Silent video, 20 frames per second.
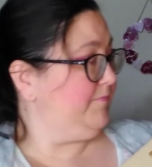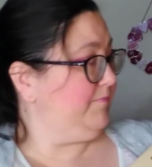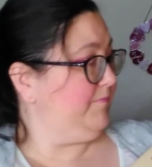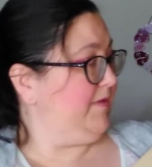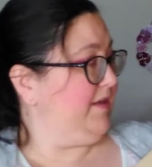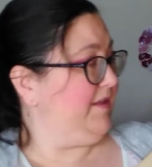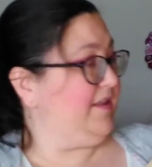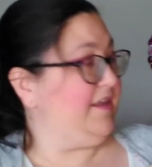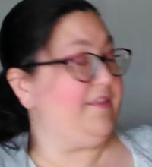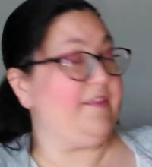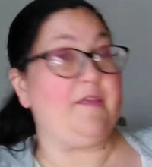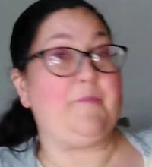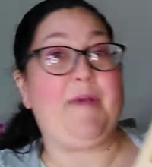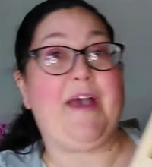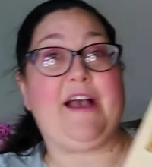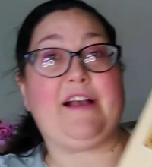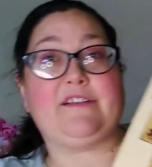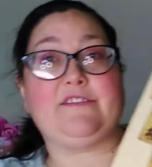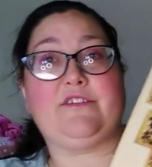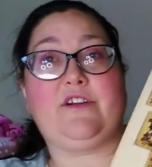And then the
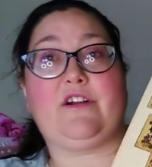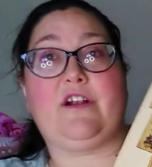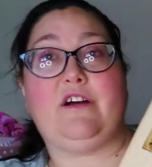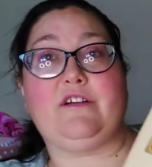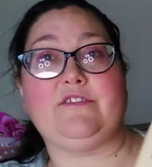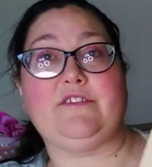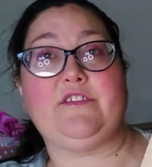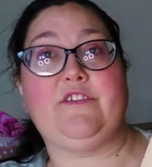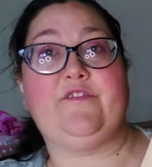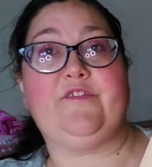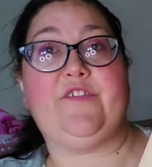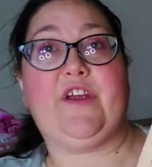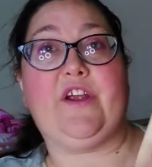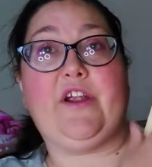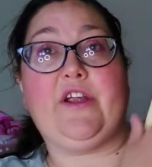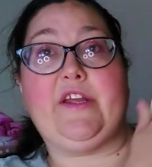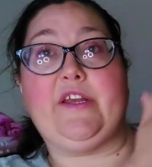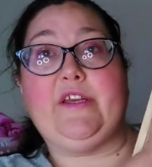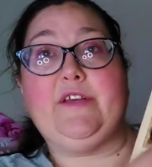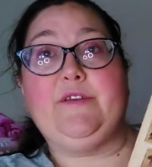backs are also
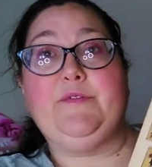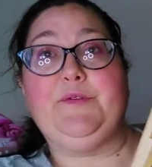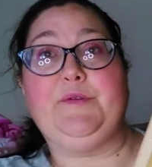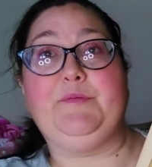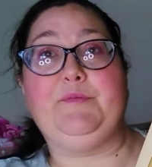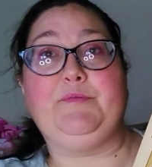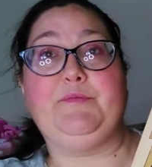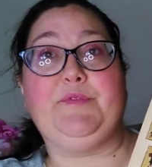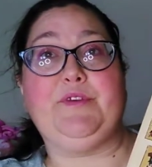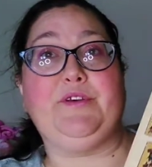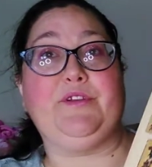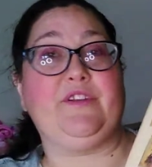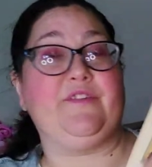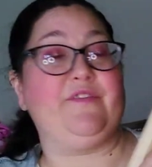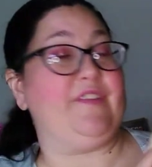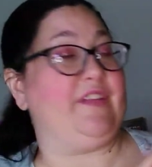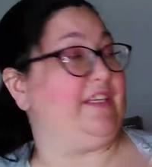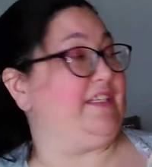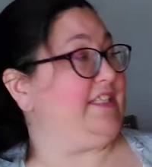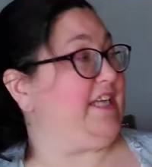very
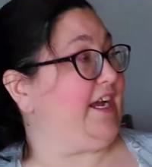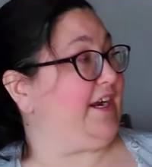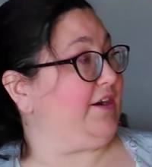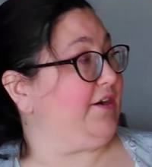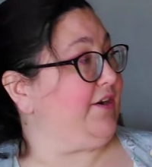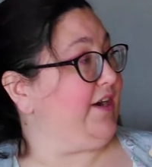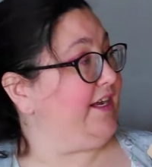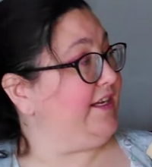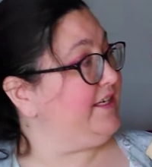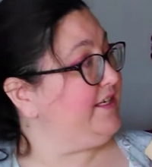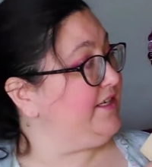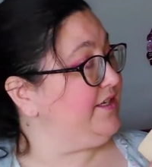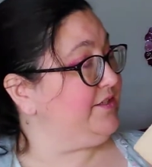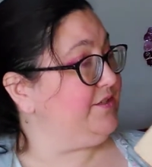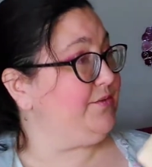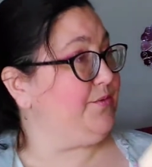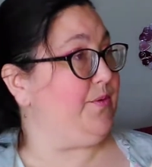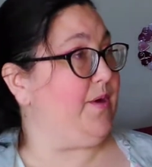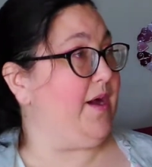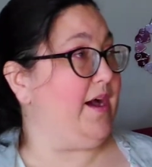beautifully decorated
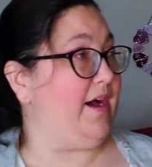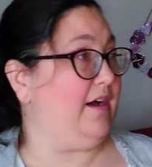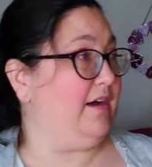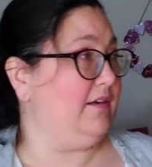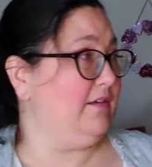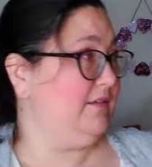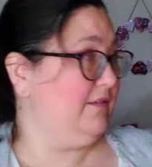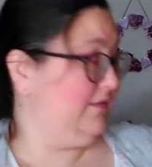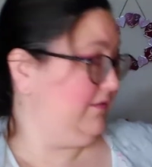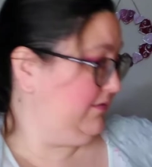as well.